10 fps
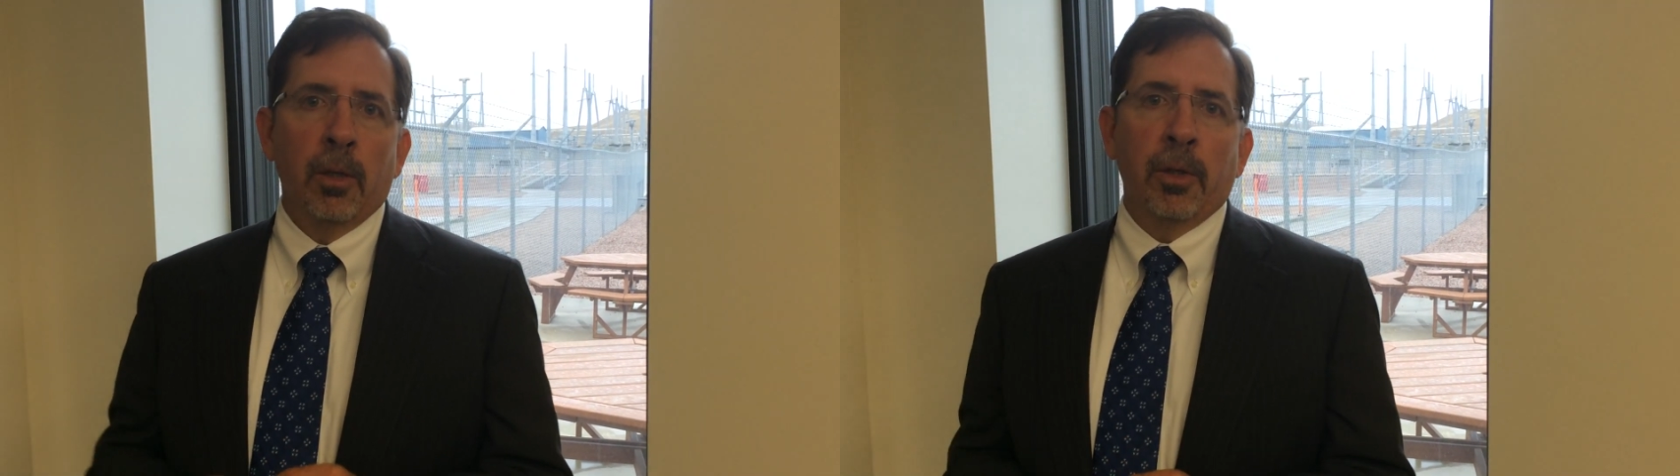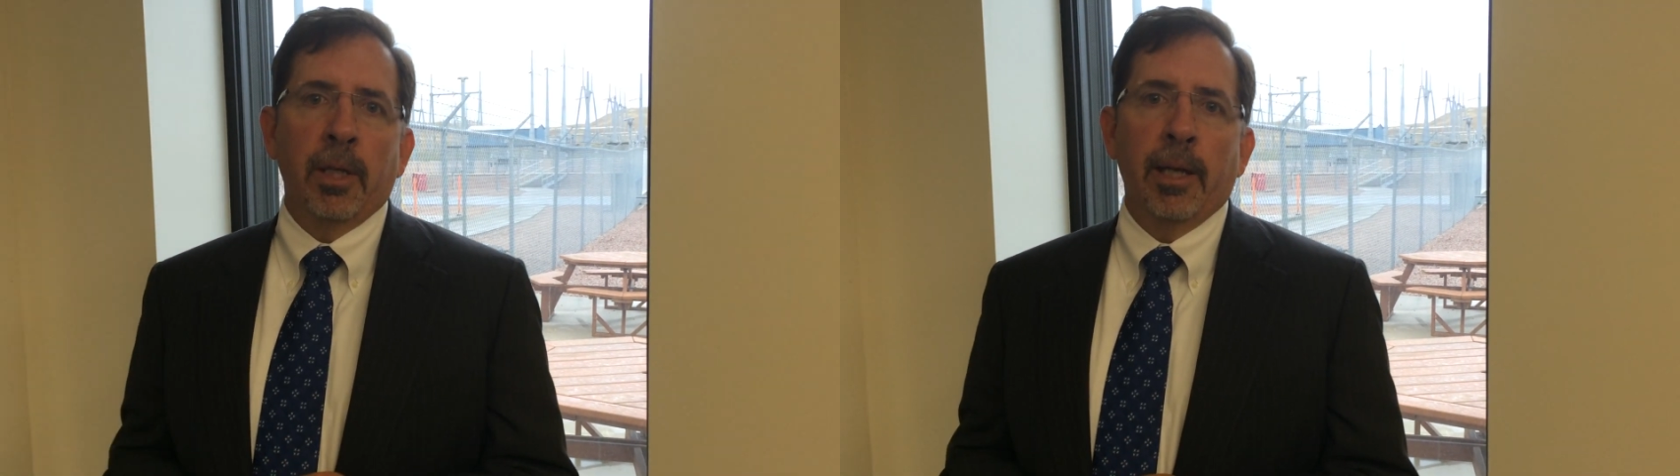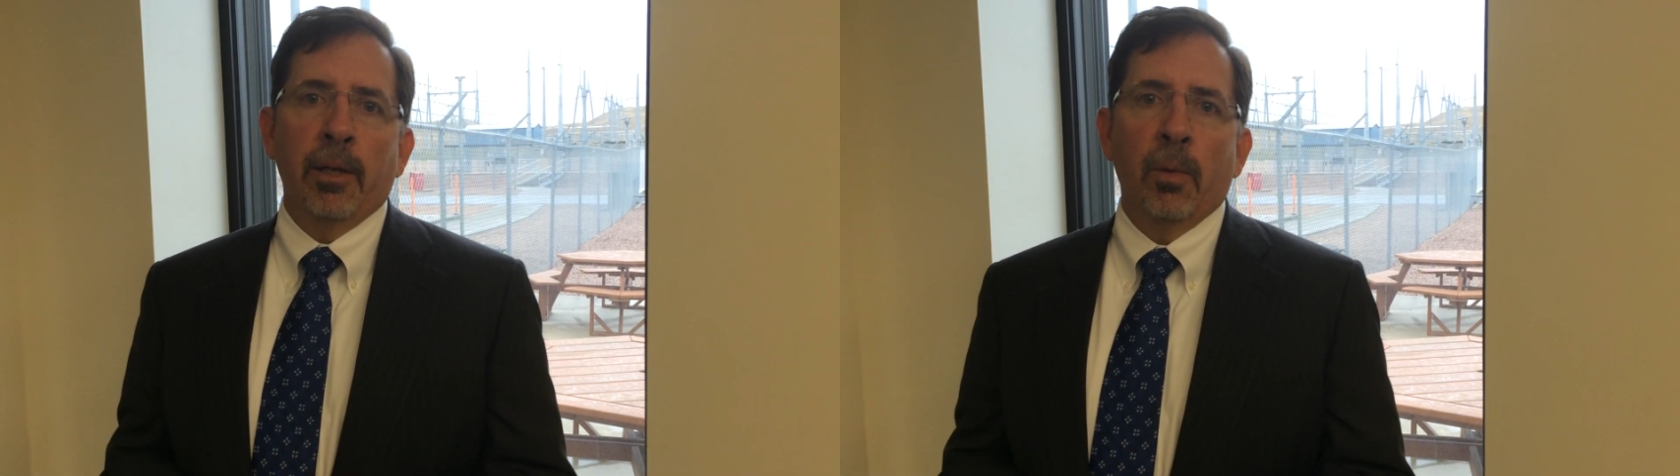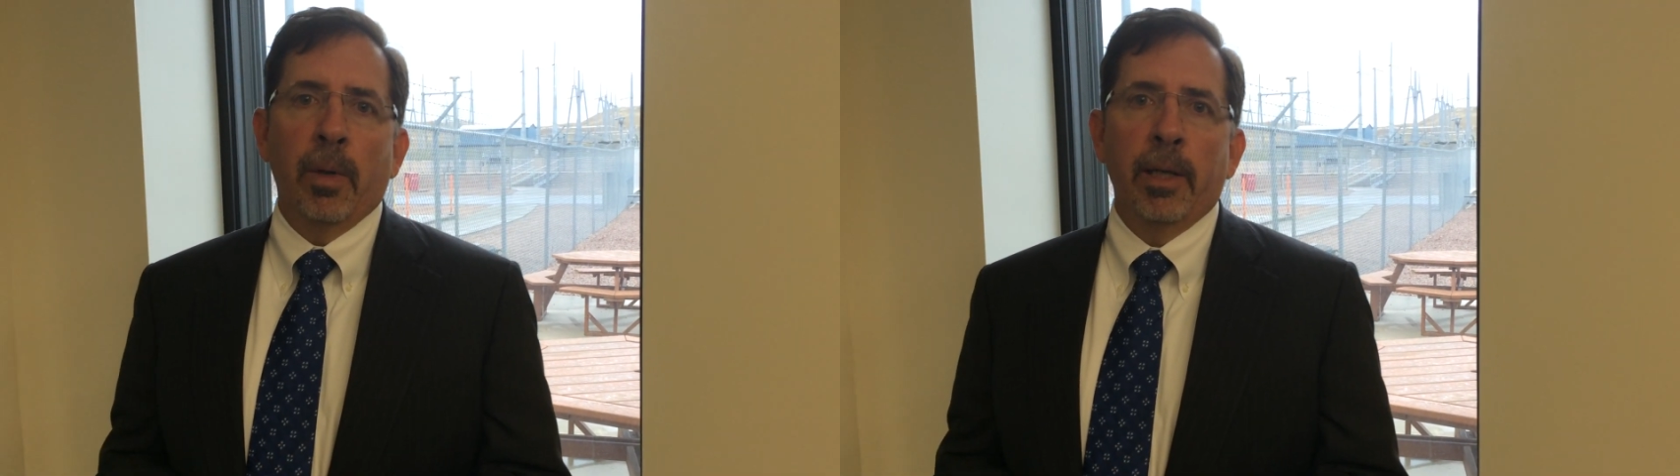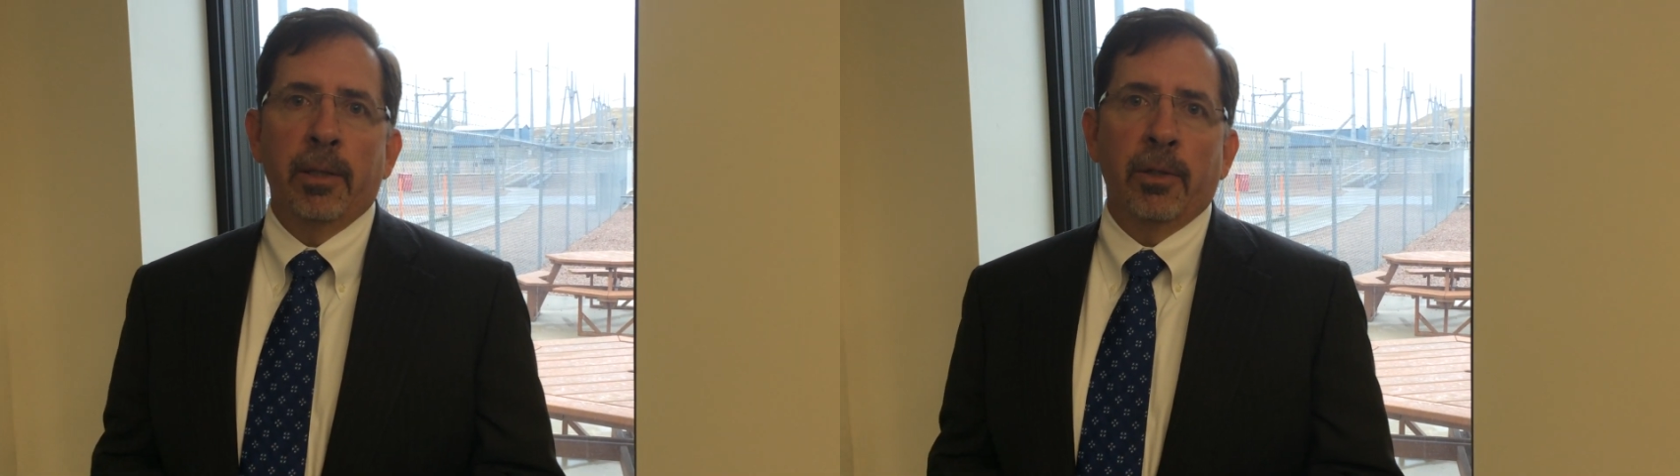looking at a
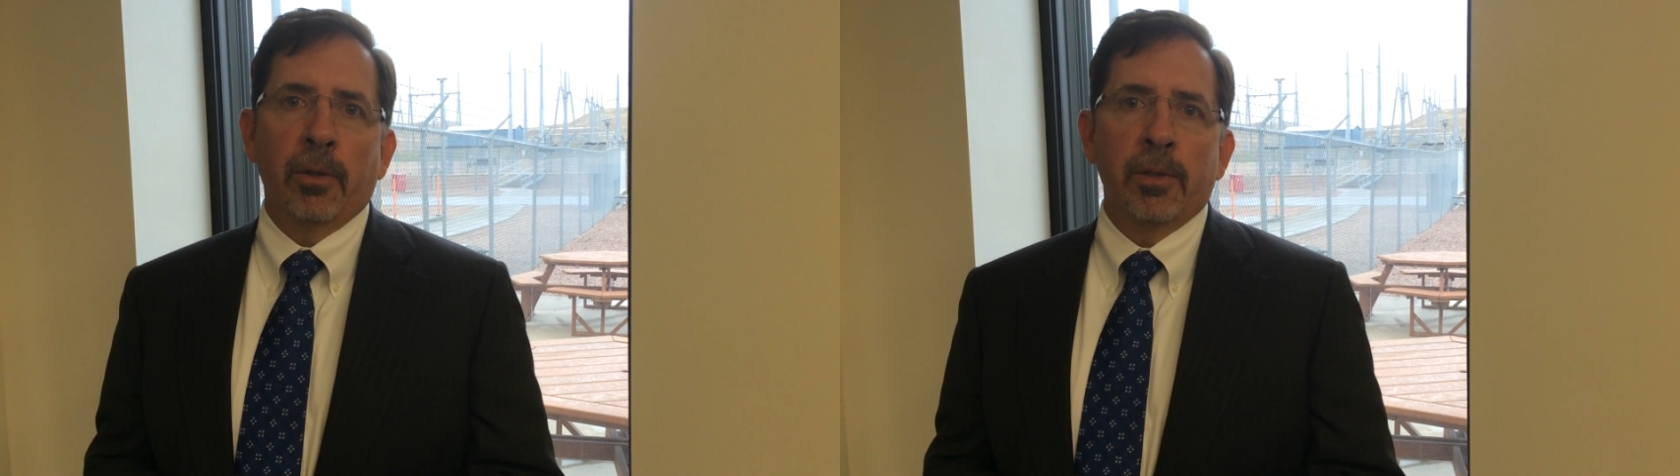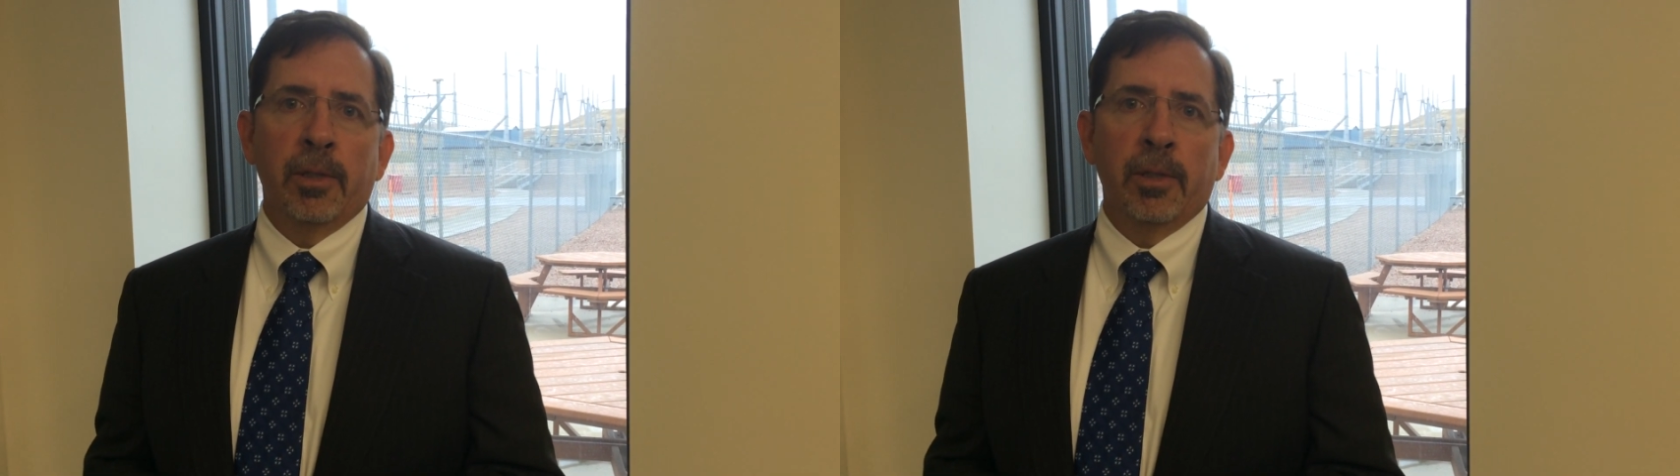way to turn